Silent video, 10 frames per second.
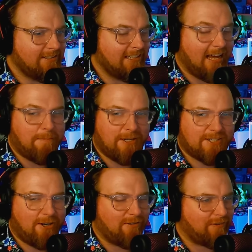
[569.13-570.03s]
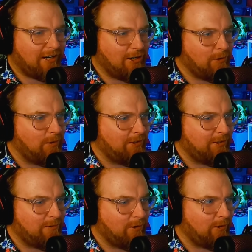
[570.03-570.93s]
That'd be so freaking cool,
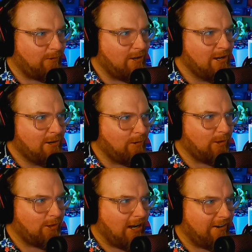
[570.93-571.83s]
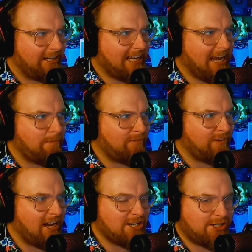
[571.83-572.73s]
dude. Roll around in a
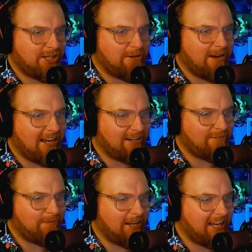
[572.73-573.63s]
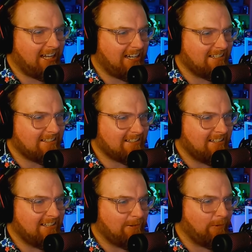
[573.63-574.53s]
camouflage G-Wagon from the
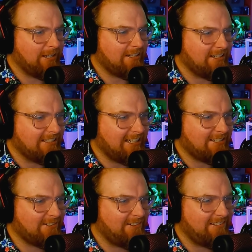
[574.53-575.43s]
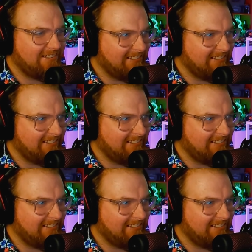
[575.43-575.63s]
80s with a diesel.